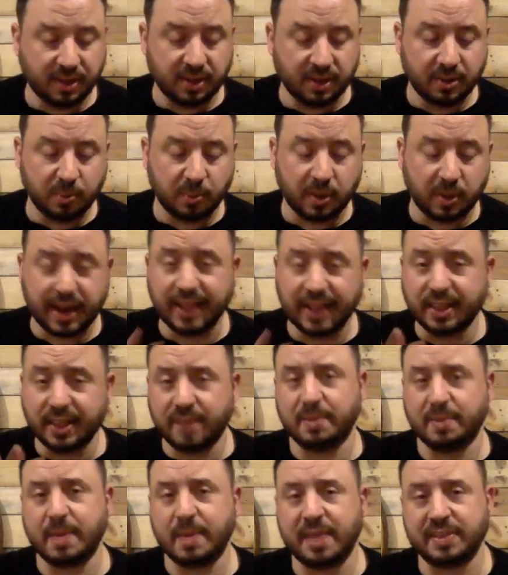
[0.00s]
What I
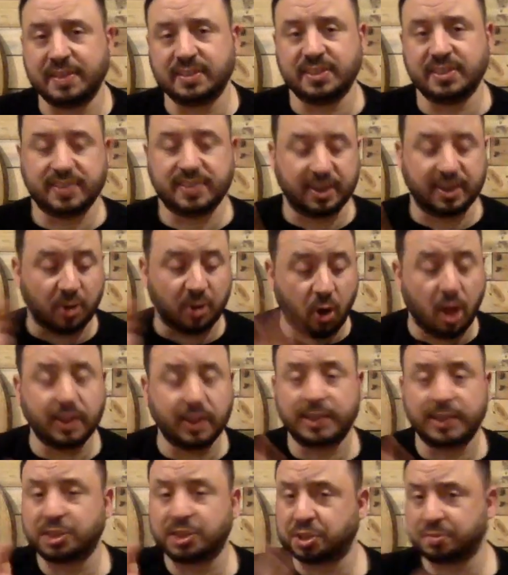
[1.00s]
love about this is they're all
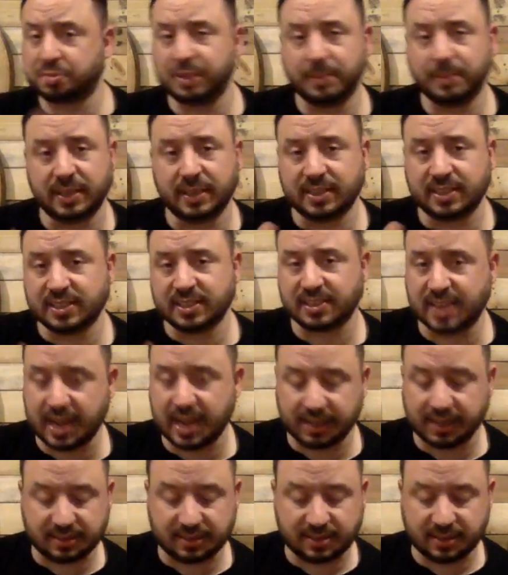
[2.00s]
extremely
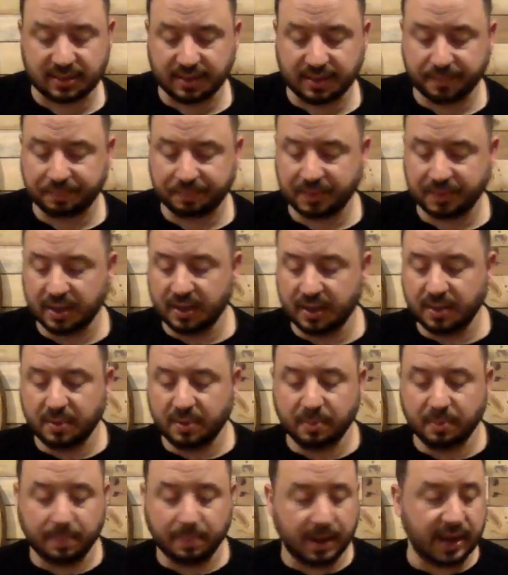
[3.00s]
distinct,
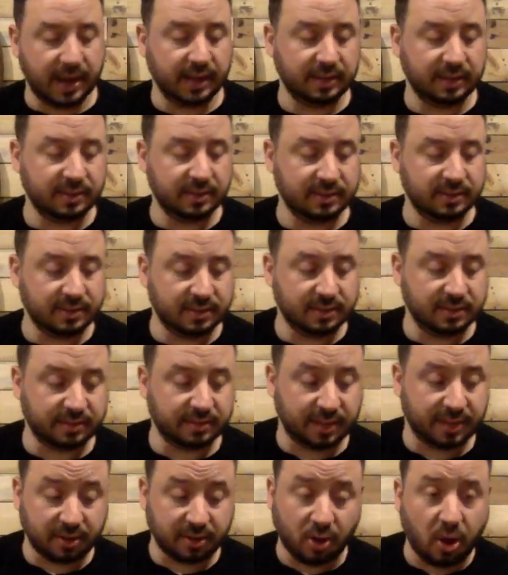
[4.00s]
but
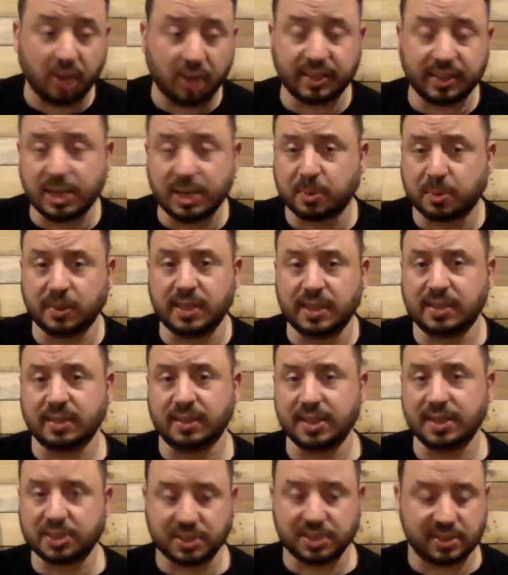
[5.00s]
they're all equally
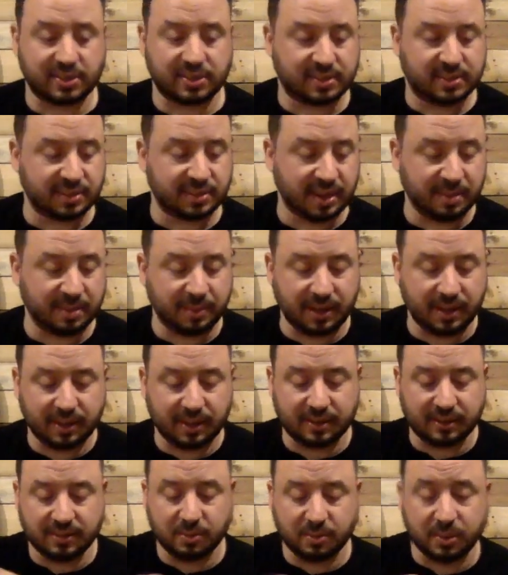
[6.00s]
delicious. I
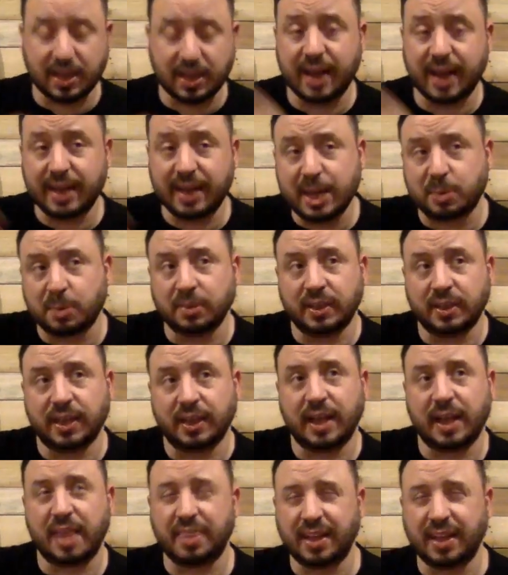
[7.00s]
mean, well, not
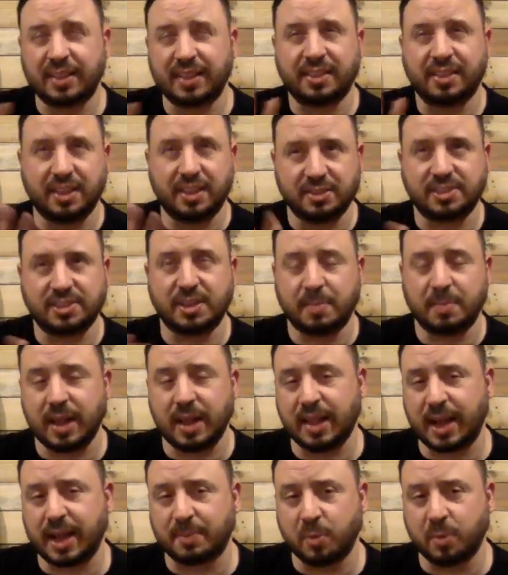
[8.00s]
equally. I think there's some I
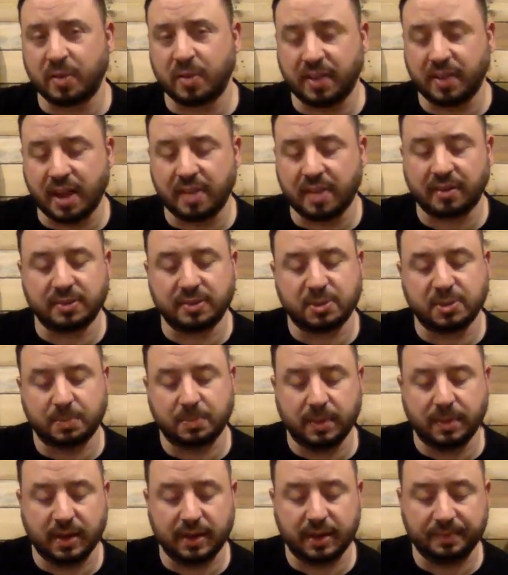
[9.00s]
like more than others,
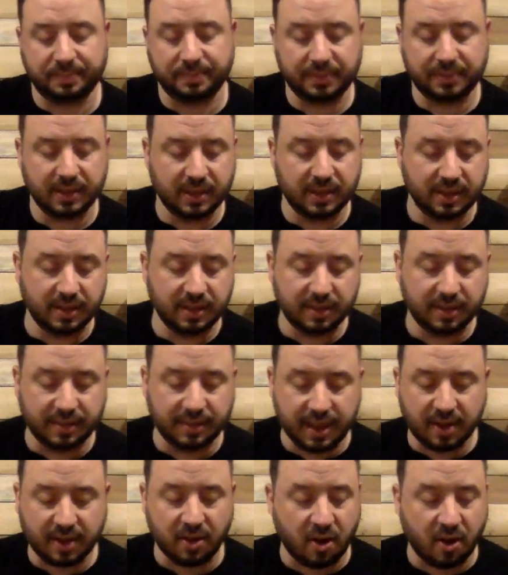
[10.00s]
but
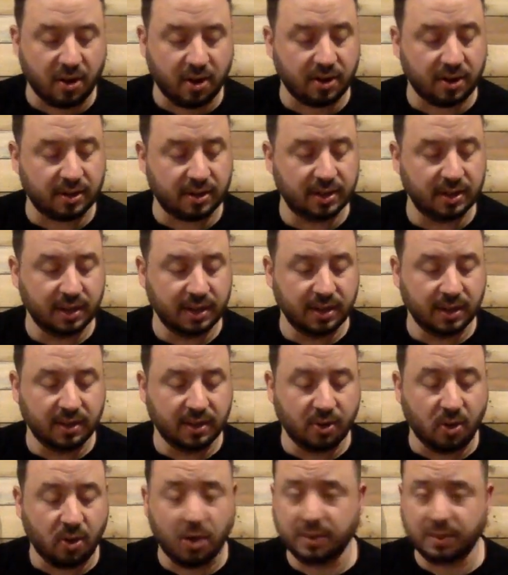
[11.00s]
there are
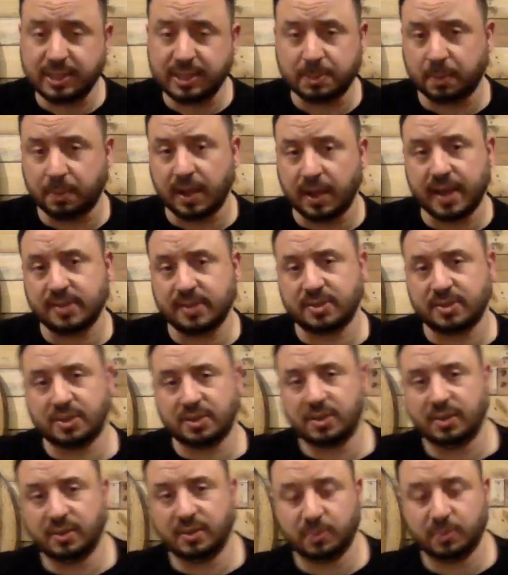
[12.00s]
all these blends
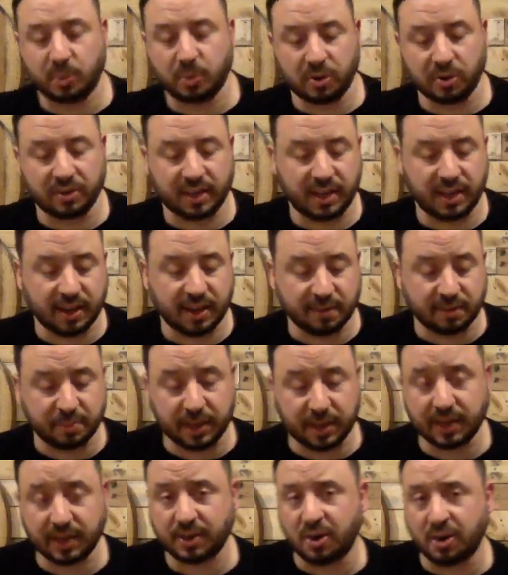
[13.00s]
are worthy of
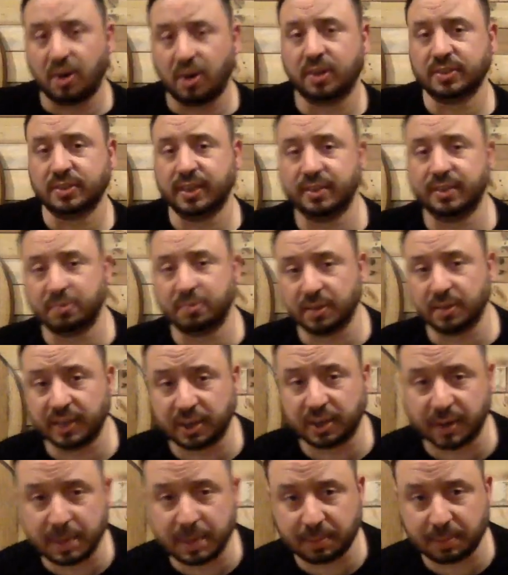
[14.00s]
being called a really
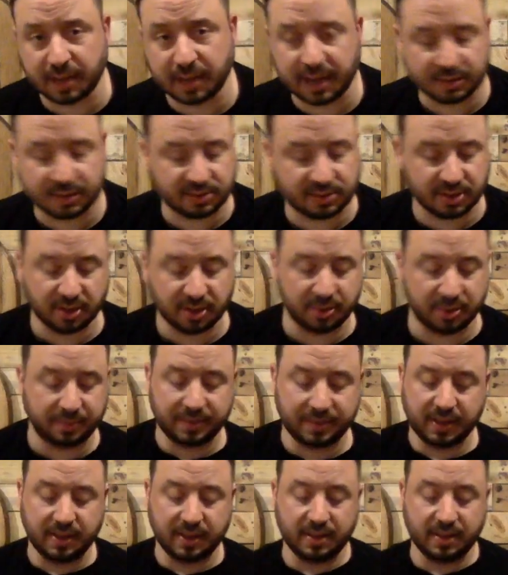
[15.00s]
great blend. So
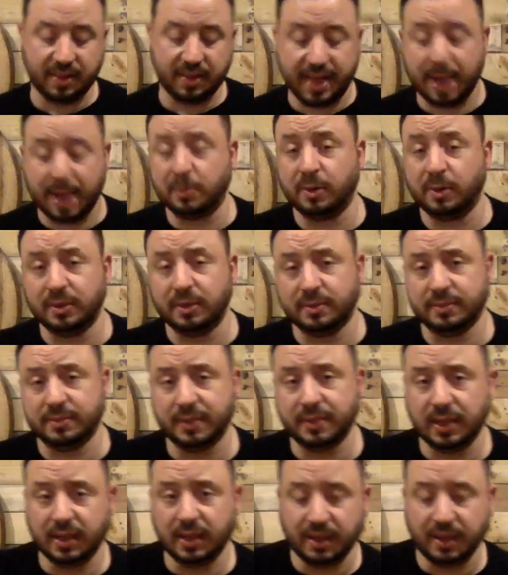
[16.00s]
that
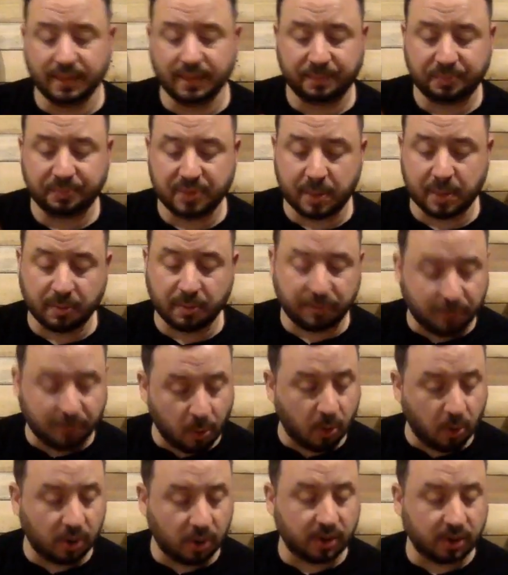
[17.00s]
one, number
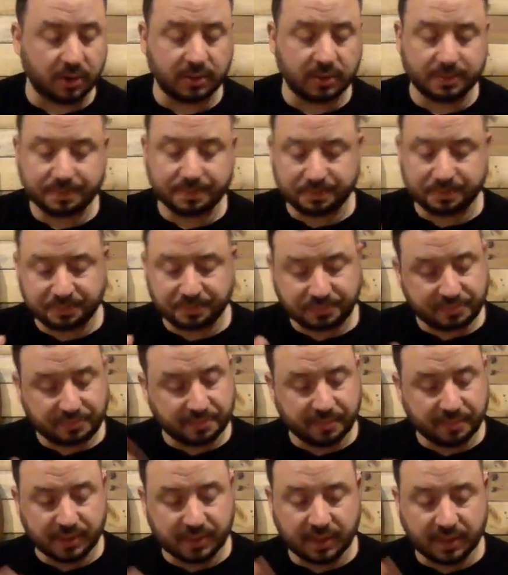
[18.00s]
four.
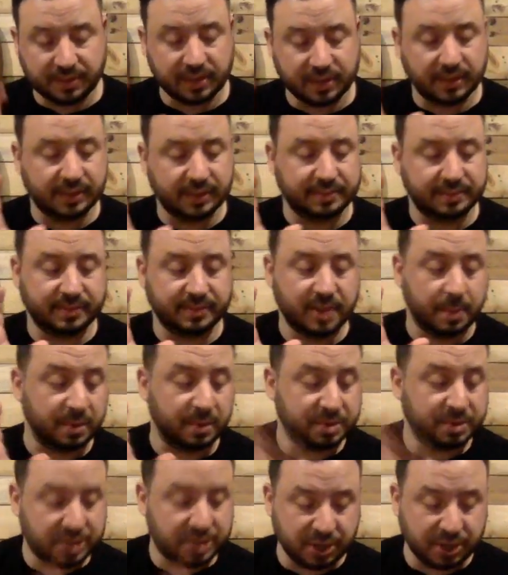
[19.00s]
The
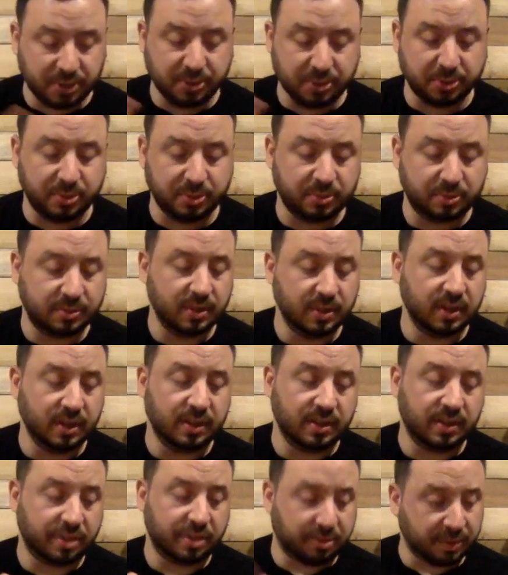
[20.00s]
number two,
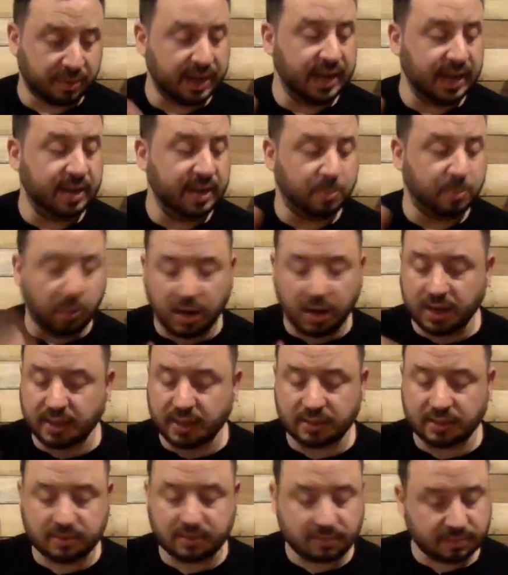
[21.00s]
three,
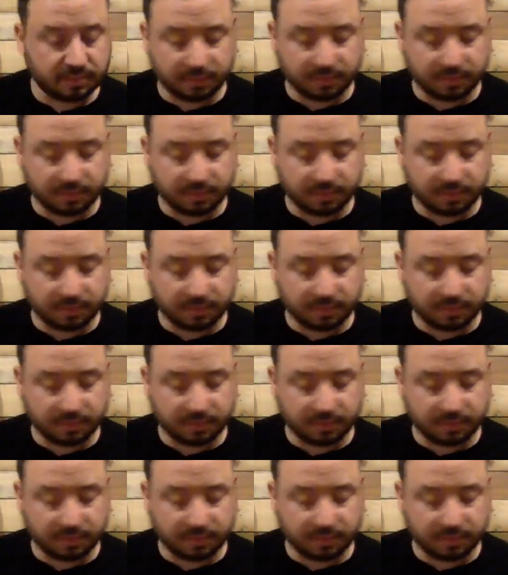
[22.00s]
one,